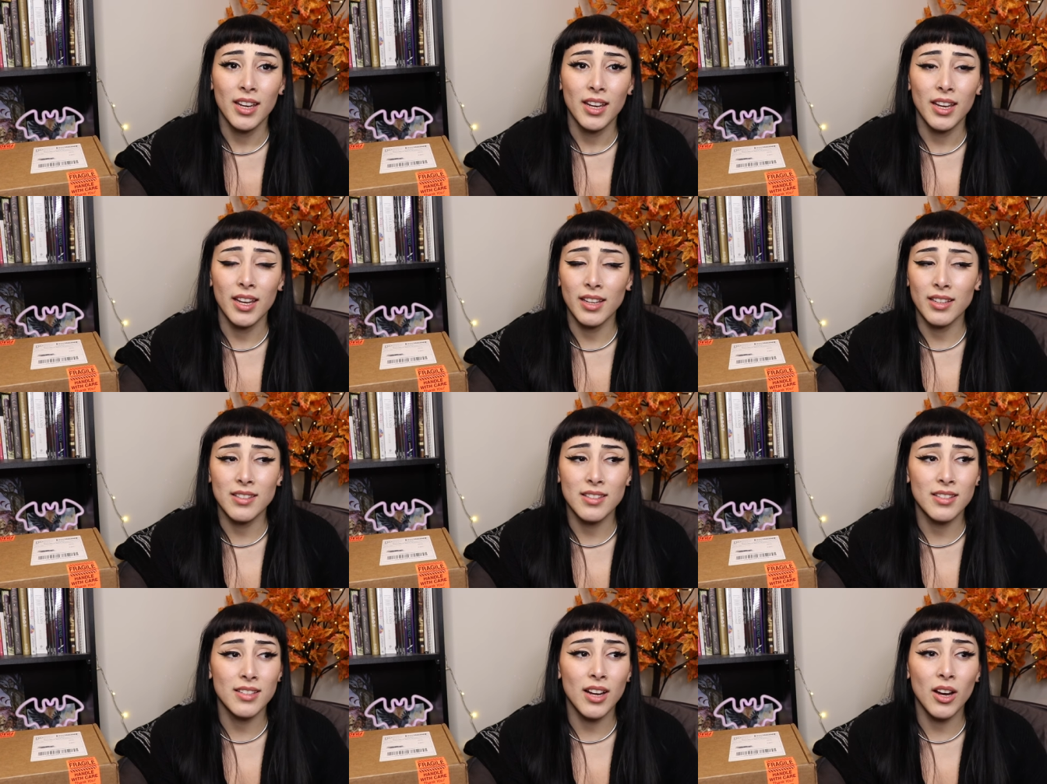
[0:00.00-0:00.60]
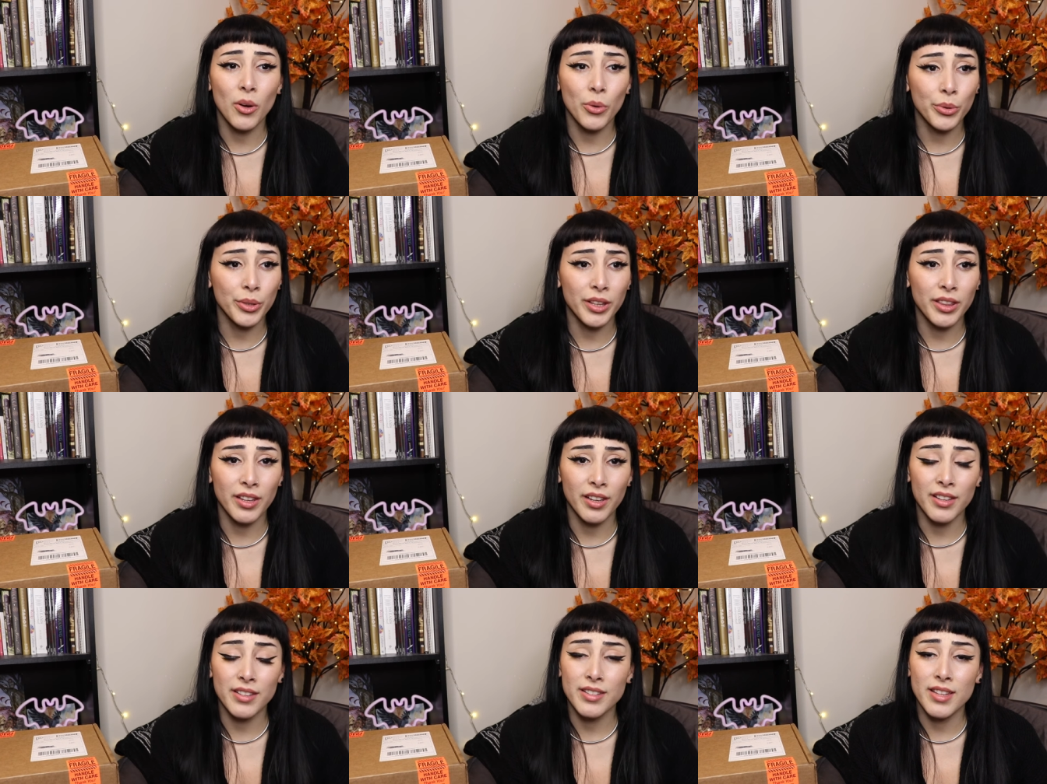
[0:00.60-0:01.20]
it's not only
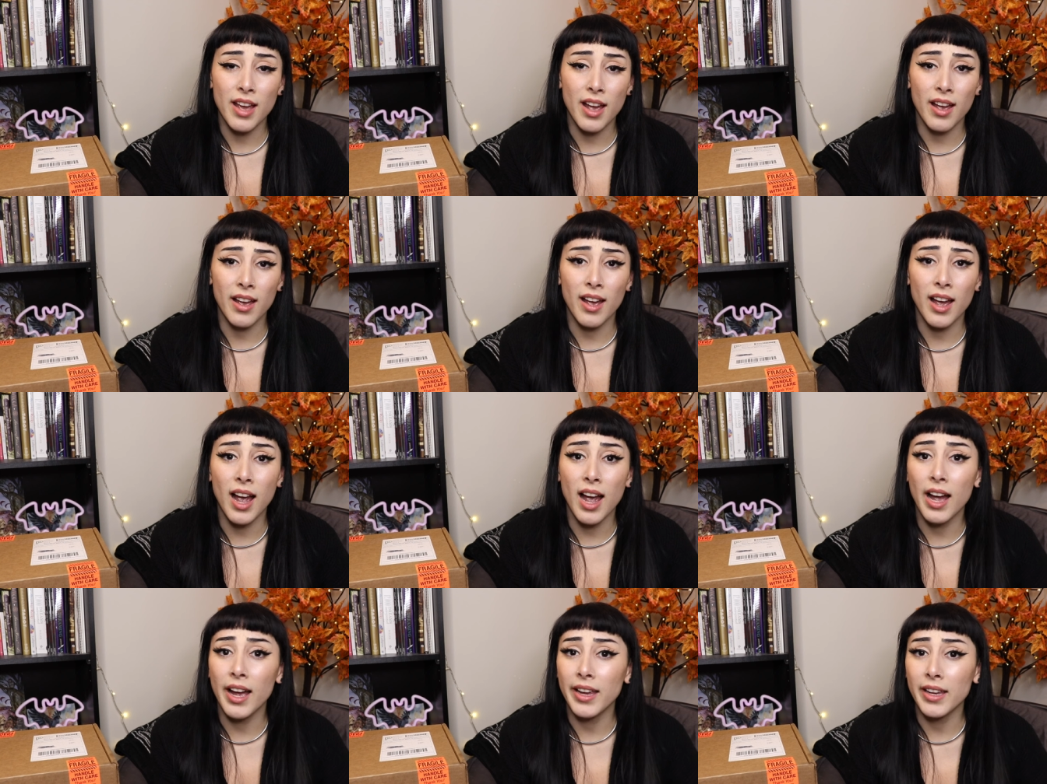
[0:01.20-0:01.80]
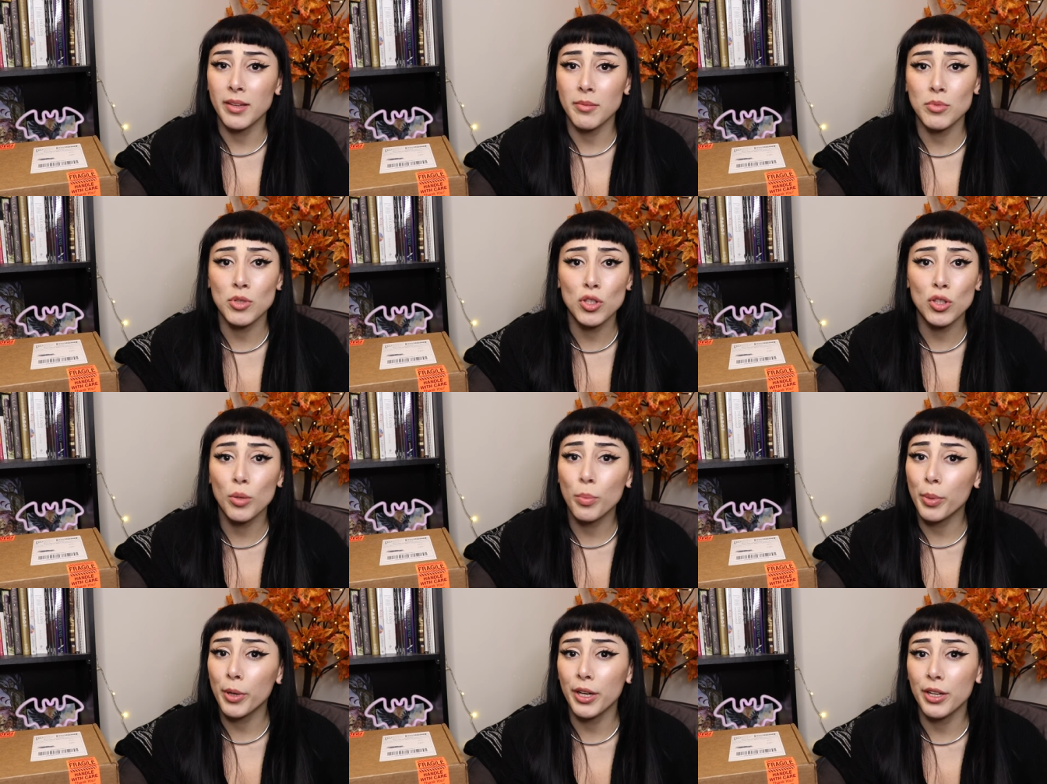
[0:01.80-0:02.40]
things that I am
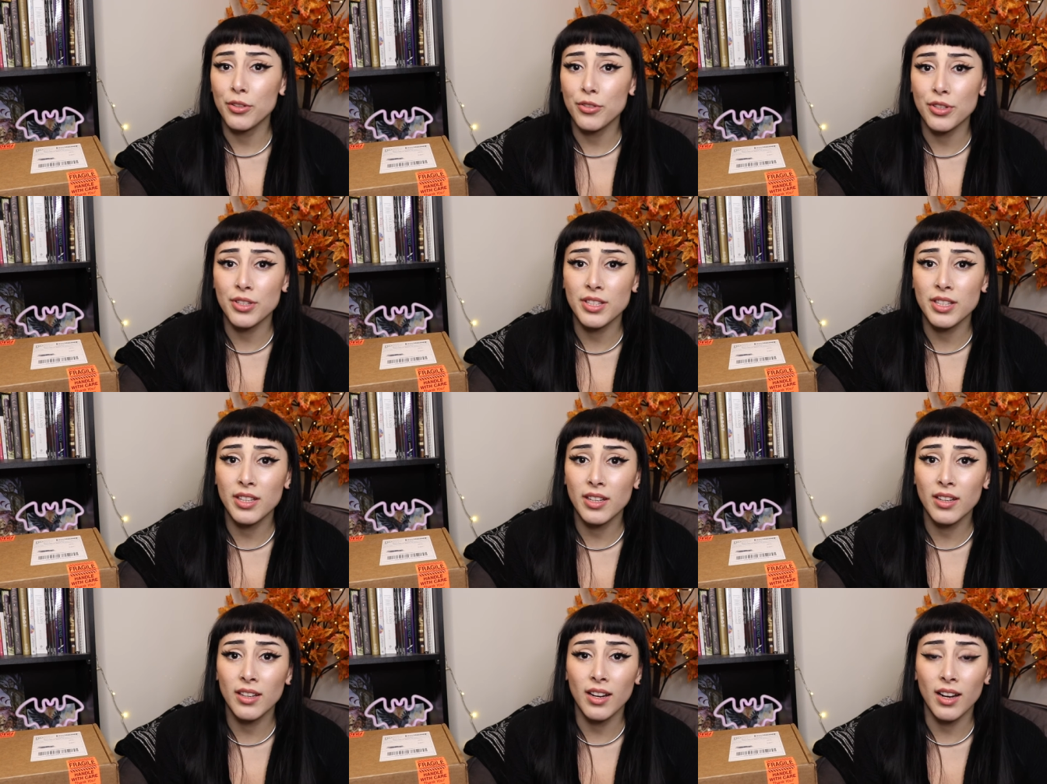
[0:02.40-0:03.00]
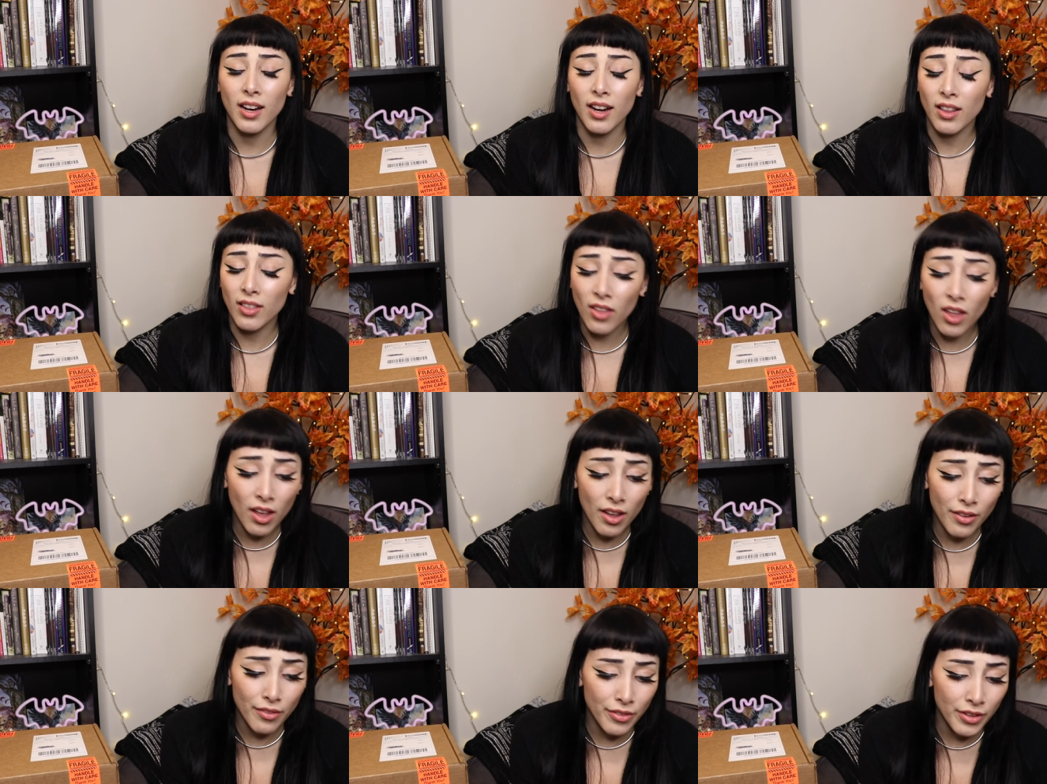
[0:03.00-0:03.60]
super interested in and I
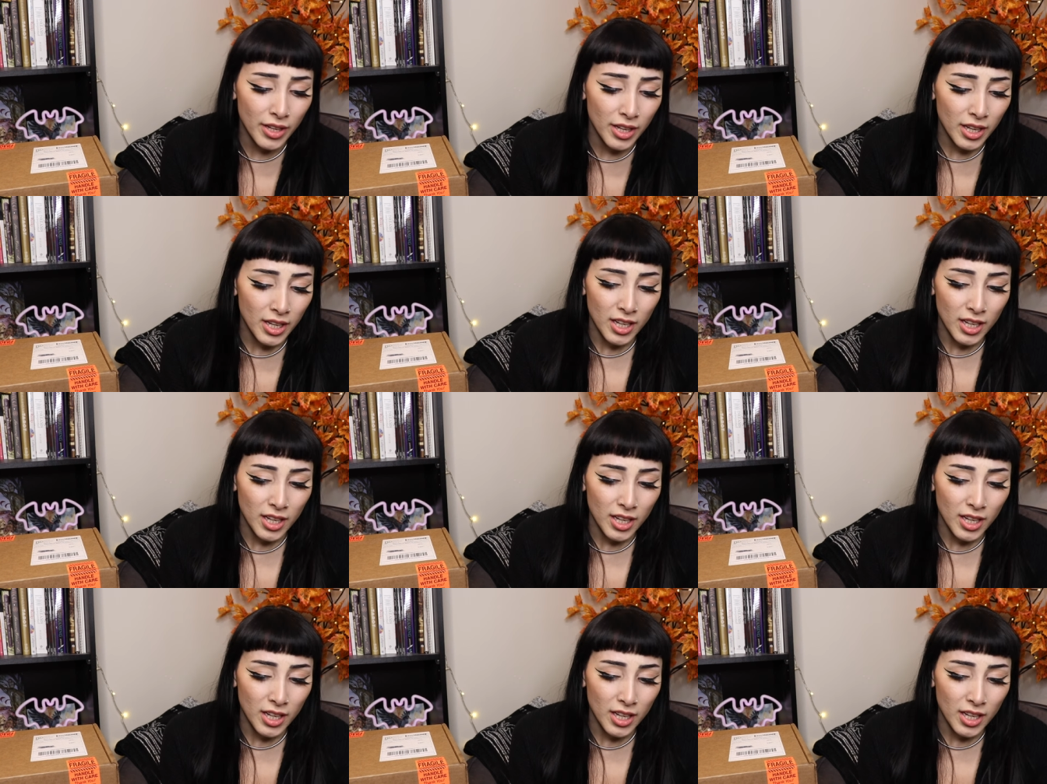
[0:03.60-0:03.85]
love,